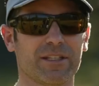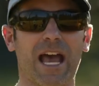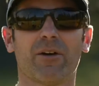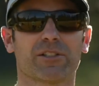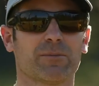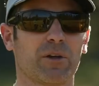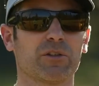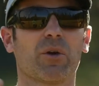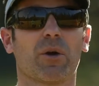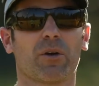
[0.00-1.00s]
Now it's about
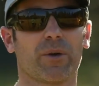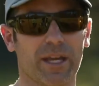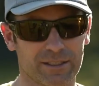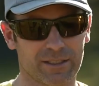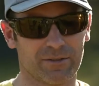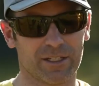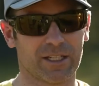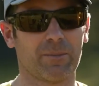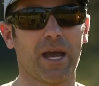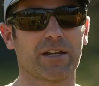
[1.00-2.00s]
your creativity
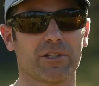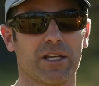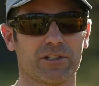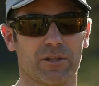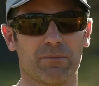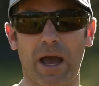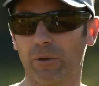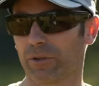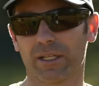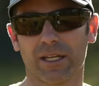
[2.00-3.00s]
and imagination,
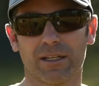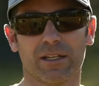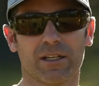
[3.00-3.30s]
mounting it